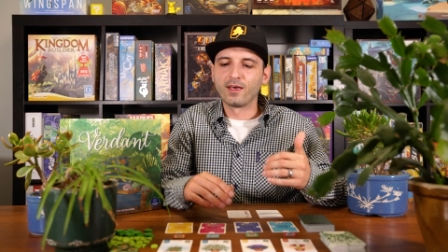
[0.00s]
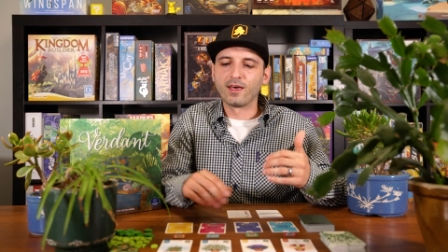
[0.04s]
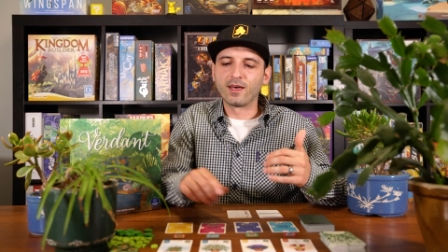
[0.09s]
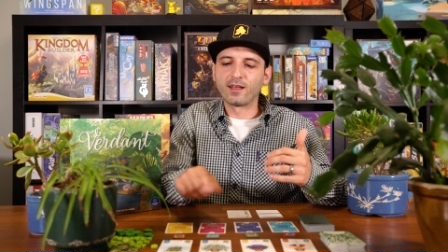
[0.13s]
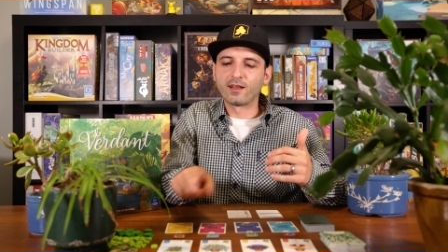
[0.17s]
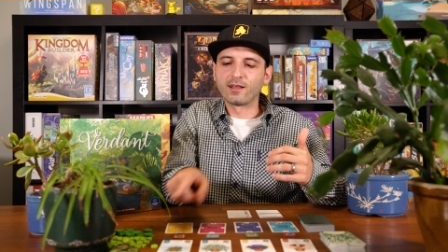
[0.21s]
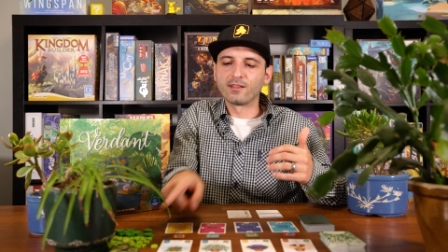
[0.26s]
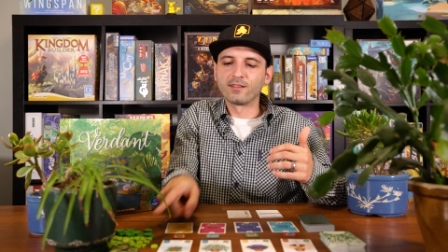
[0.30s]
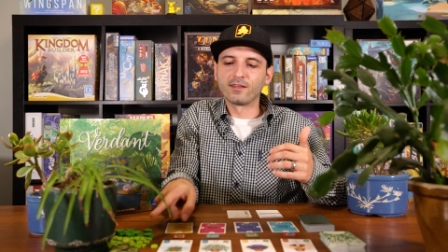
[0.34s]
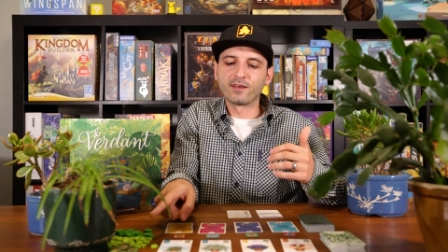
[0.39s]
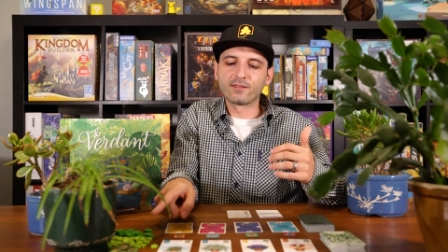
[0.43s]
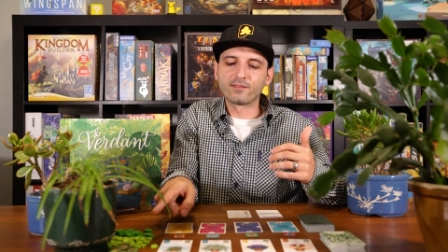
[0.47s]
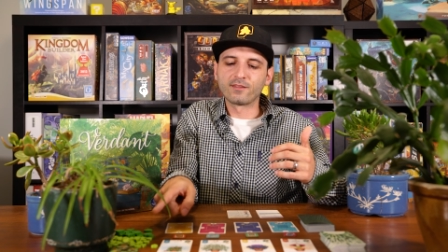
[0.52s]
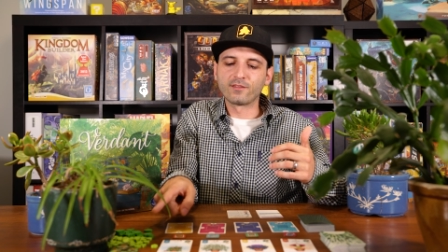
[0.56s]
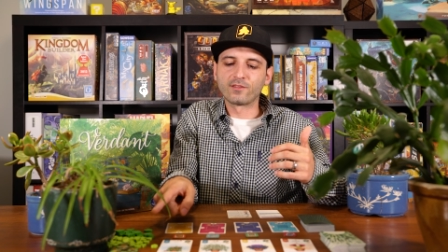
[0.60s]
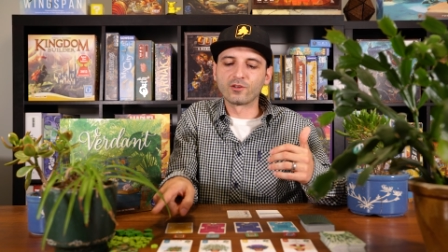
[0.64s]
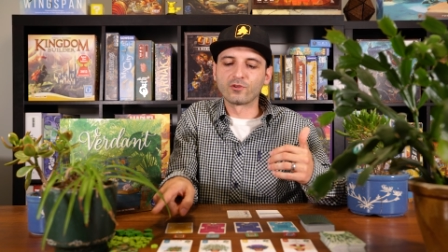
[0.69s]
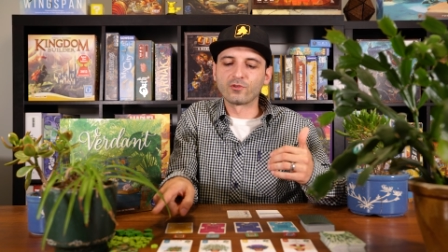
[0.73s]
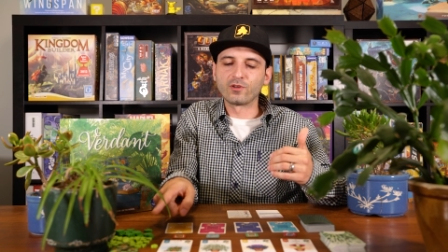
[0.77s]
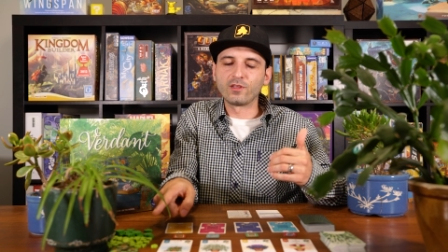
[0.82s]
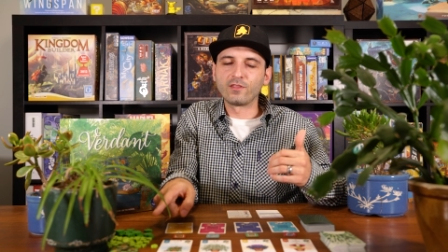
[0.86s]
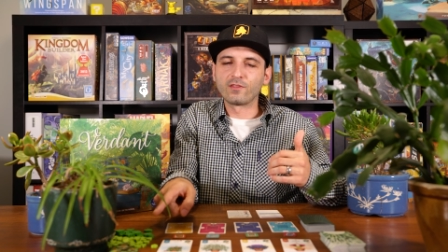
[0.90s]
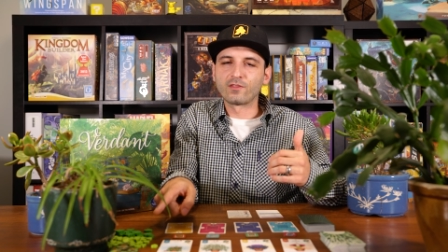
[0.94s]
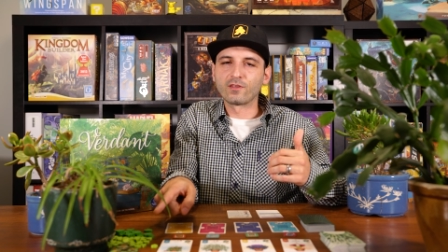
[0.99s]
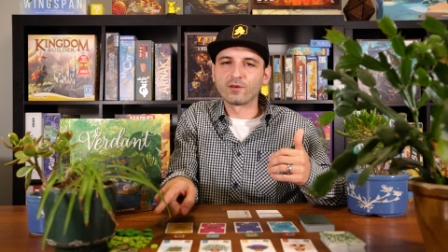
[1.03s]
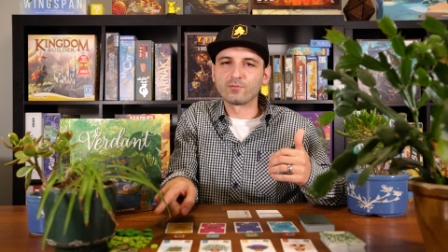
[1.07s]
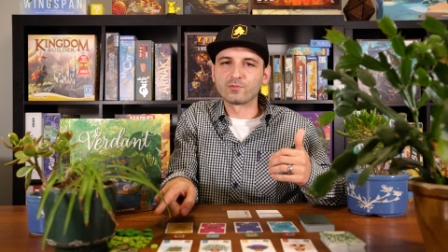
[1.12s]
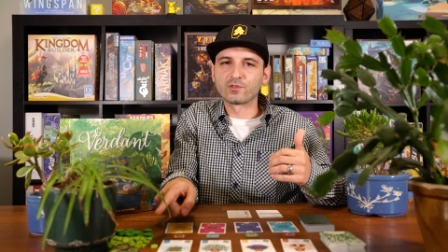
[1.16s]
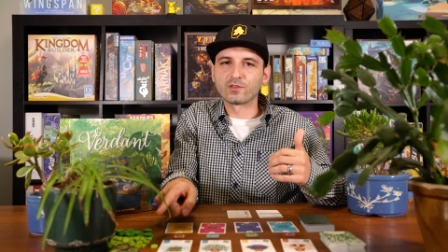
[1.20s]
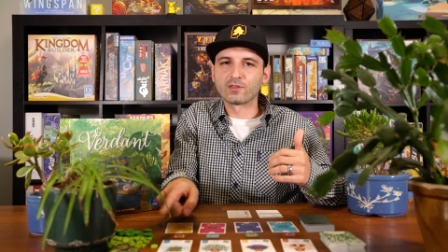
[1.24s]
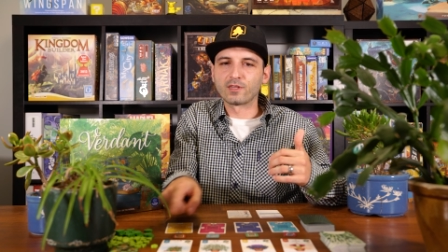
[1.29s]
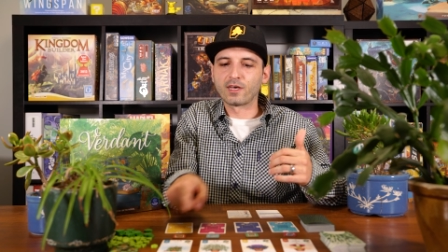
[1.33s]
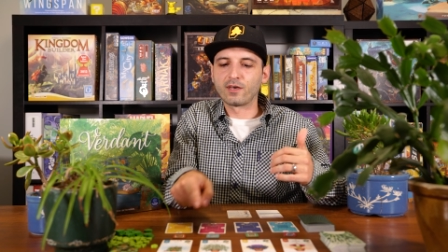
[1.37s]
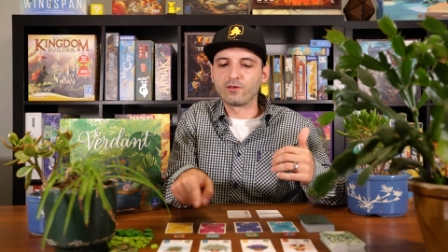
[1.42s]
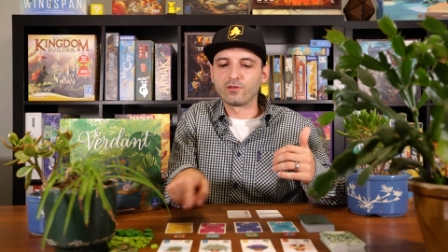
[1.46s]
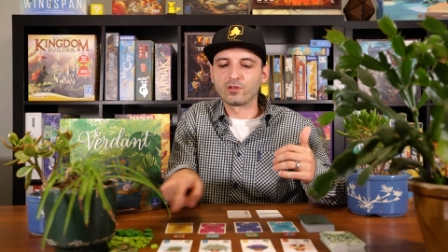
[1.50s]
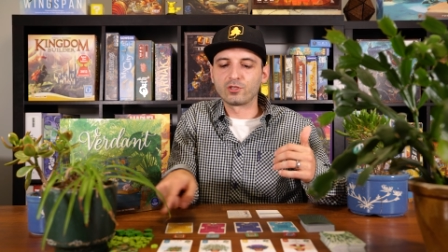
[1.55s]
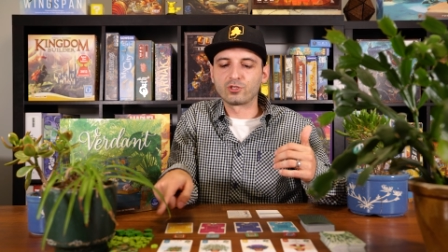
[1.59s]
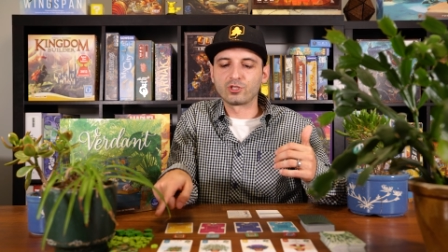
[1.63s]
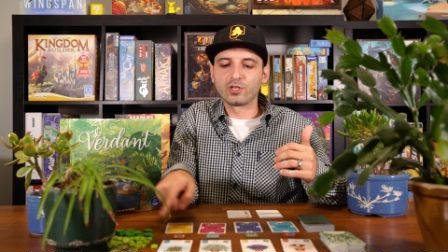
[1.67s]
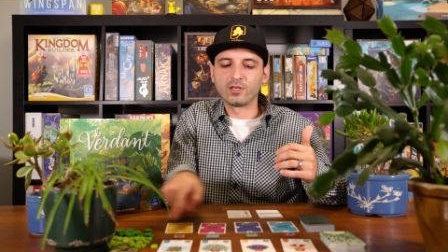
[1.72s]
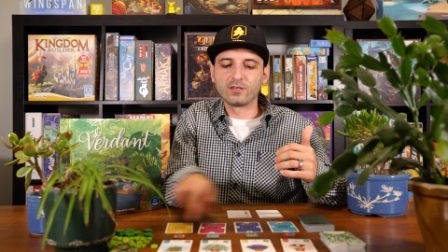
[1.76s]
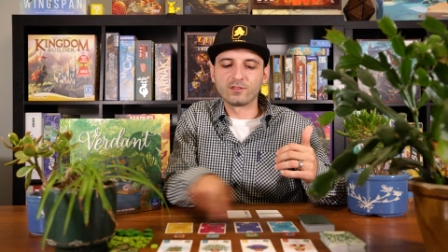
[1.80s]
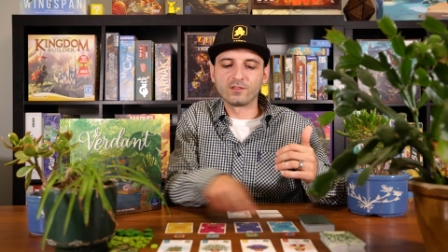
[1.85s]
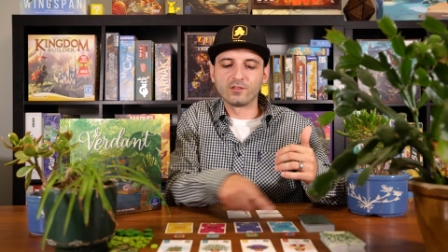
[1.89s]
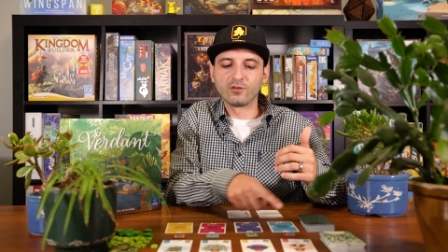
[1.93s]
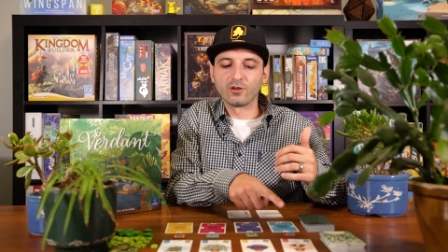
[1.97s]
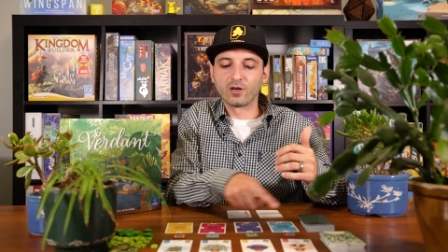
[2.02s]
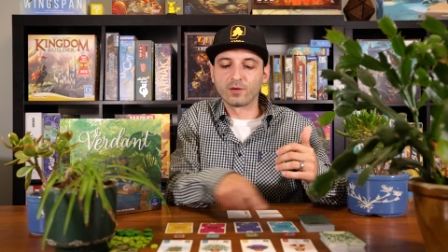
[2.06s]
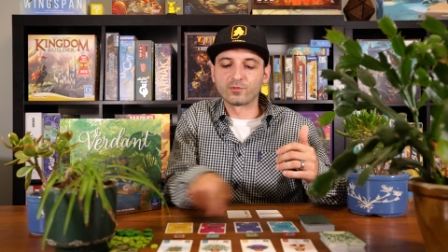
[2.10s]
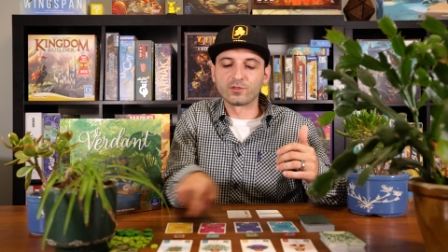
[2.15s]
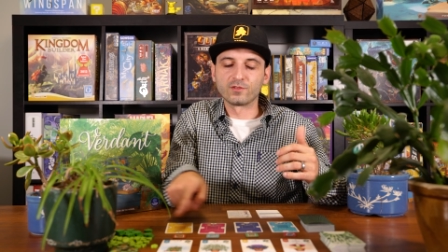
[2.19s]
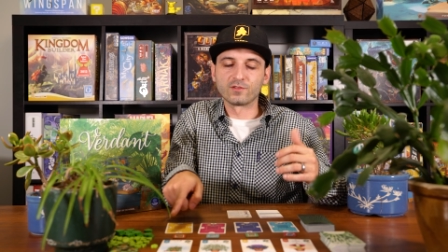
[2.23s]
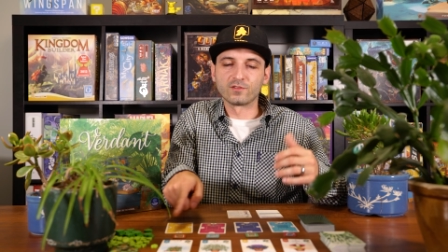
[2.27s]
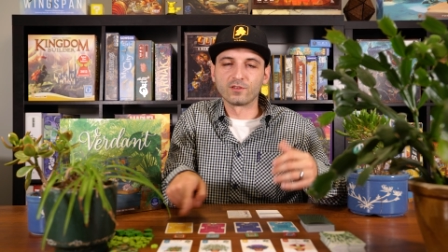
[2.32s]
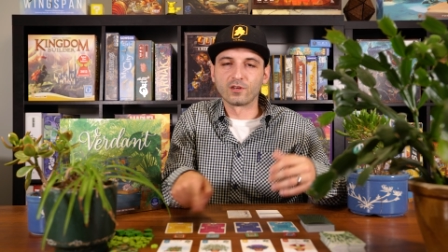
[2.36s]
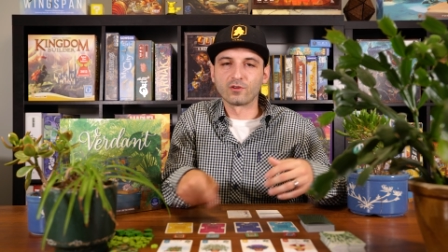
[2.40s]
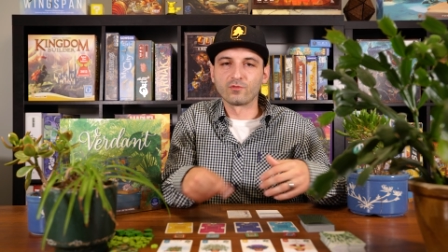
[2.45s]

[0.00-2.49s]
and I like that the green thumbs allow you to change the options